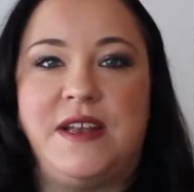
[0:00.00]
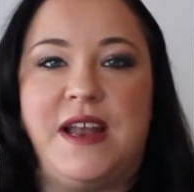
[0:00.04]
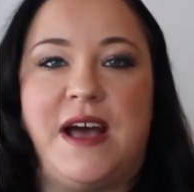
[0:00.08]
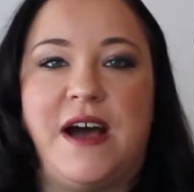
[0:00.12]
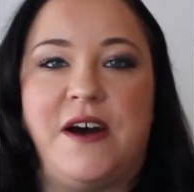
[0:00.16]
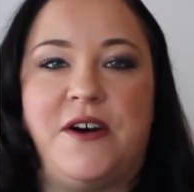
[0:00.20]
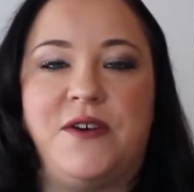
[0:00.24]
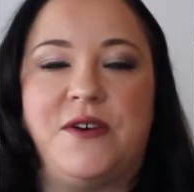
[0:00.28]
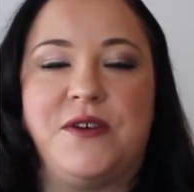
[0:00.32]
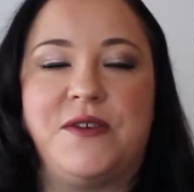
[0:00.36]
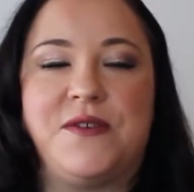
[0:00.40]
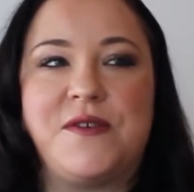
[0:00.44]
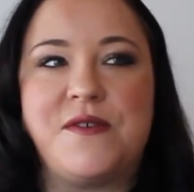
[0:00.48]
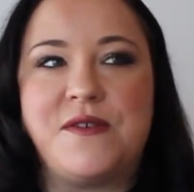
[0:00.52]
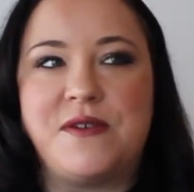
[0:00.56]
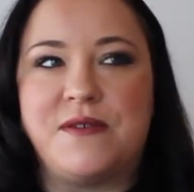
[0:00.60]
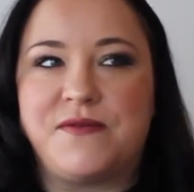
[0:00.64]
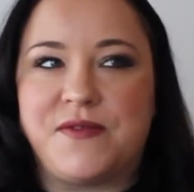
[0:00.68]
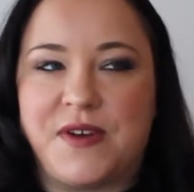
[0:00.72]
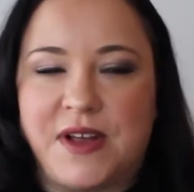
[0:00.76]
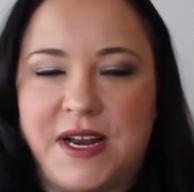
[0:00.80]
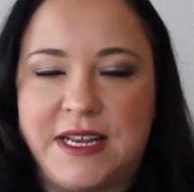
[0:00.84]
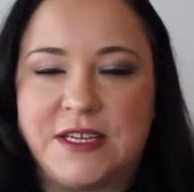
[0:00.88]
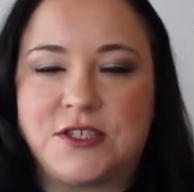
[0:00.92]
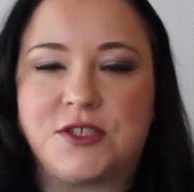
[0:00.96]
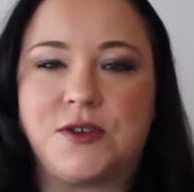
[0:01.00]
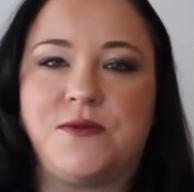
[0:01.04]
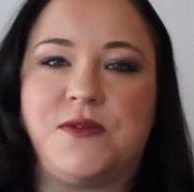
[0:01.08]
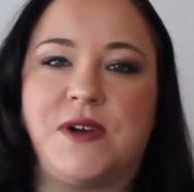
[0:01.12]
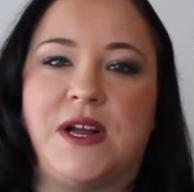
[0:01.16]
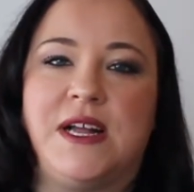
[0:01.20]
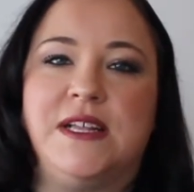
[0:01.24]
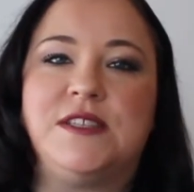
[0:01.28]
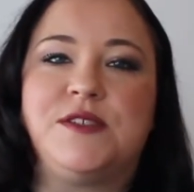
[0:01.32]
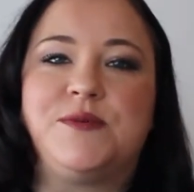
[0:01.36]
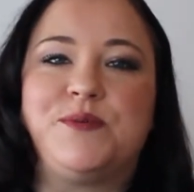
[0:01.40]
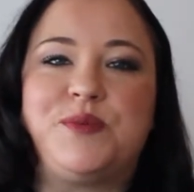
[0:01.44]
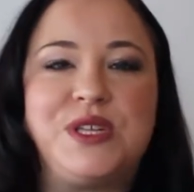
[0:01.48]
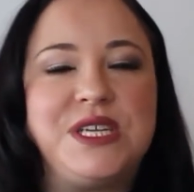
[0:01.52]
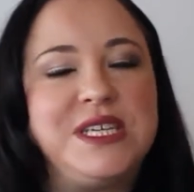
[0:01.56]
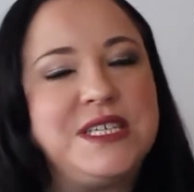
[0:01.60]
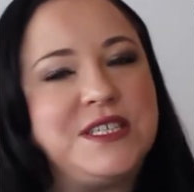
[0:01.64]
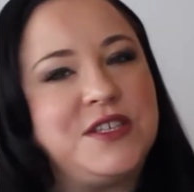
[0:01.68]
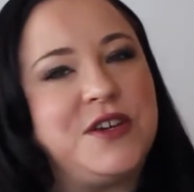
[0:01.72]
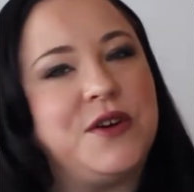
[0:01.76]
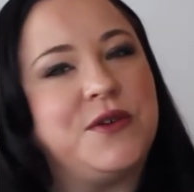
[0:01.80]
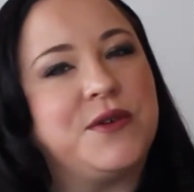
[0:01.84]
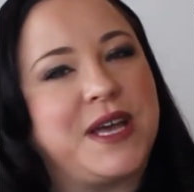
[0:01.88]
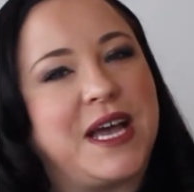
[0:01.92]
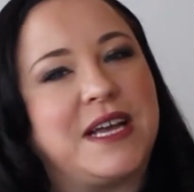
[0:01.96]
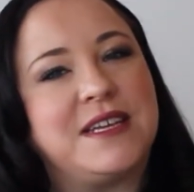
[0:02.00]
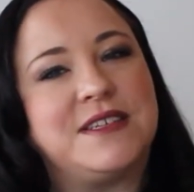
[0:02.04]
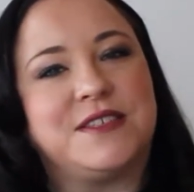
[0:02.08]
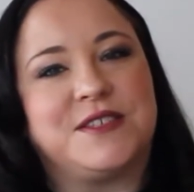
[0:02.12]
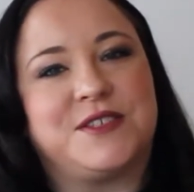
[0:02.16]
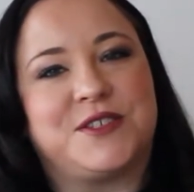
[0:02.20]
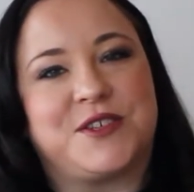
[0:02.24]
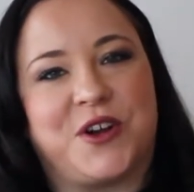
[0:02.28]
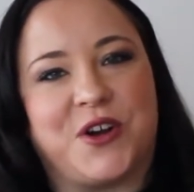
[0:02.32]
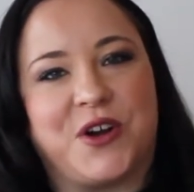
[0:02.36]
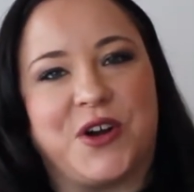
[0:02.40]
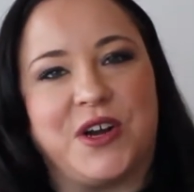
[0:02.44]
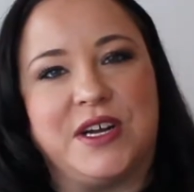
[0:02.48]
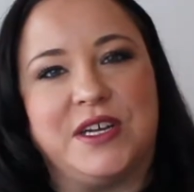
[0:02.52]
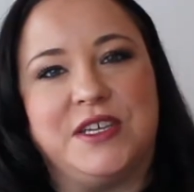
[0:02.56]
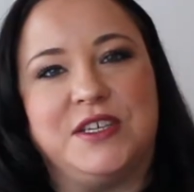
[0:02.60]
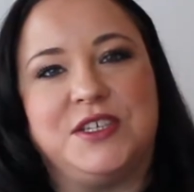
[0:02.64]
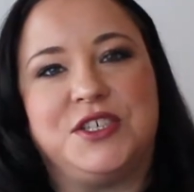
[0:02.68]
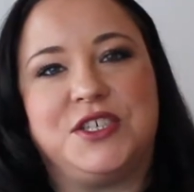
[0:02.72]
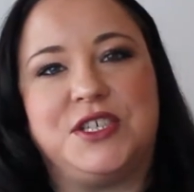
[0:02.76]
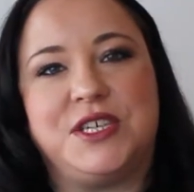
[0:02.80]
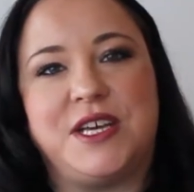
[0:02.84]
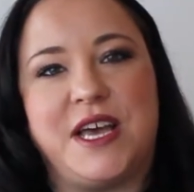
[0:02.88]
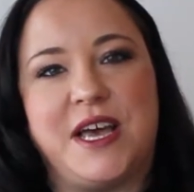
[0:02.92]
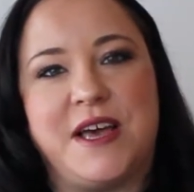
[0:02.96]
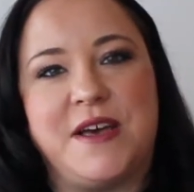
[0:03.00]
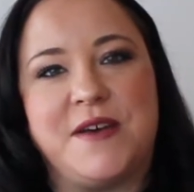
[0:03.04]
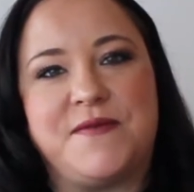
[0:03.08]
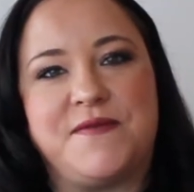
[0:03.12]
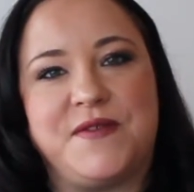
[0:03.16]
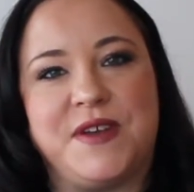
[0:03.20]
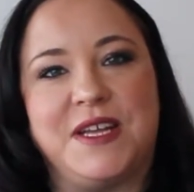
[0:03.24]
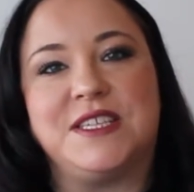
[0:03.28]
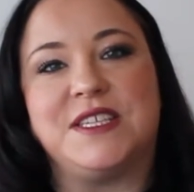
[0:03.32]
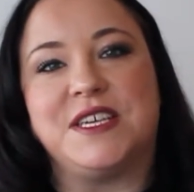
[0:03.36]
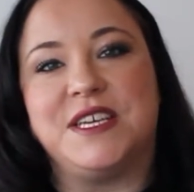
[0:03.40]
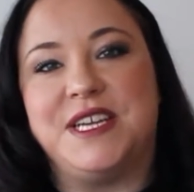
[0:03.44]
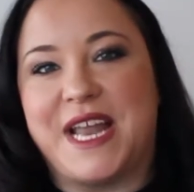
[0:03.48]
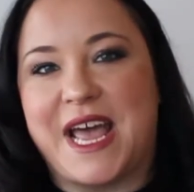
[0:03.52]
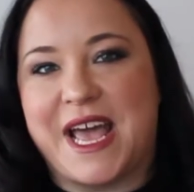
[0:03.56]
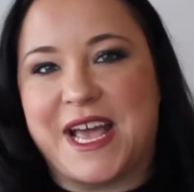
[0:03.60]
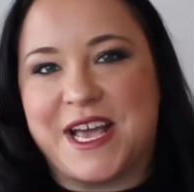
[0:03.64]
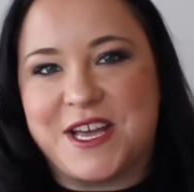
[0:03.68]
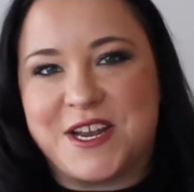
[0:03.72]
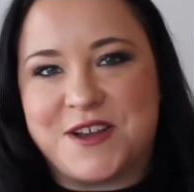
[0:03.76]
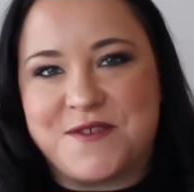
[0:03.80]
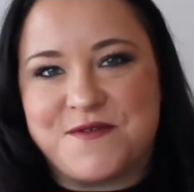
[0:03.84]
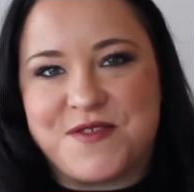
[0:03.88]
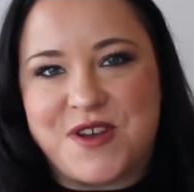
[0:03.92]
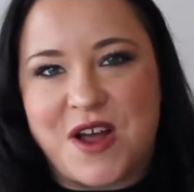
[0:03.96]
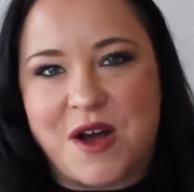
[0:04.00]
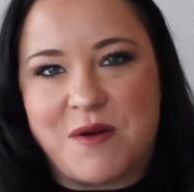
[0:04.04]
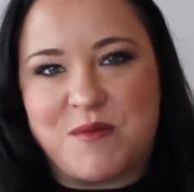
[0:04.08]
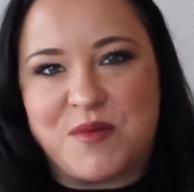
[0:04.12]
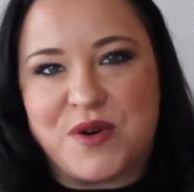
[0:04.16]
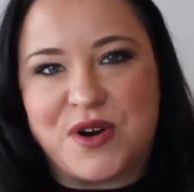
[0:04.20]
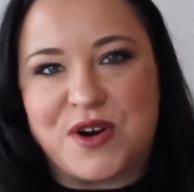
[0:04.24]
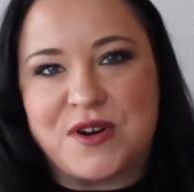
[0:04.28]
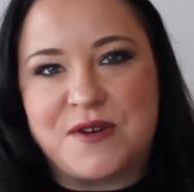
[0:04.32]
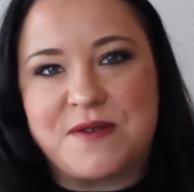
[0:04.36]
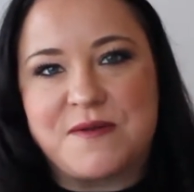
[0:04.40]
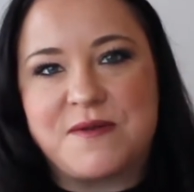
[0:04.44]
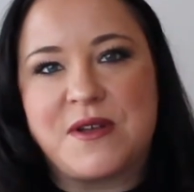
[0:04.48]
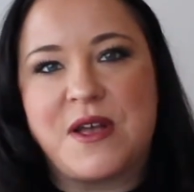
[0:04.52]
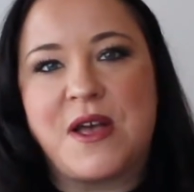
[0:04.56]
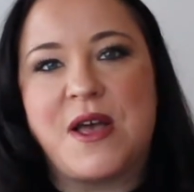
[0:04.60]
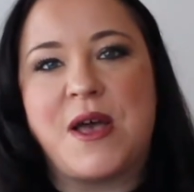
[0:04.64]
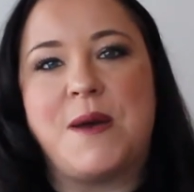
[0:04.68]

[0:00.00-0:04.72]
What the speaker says: Now, financial friends, please don't get discouraged if it's a negative number.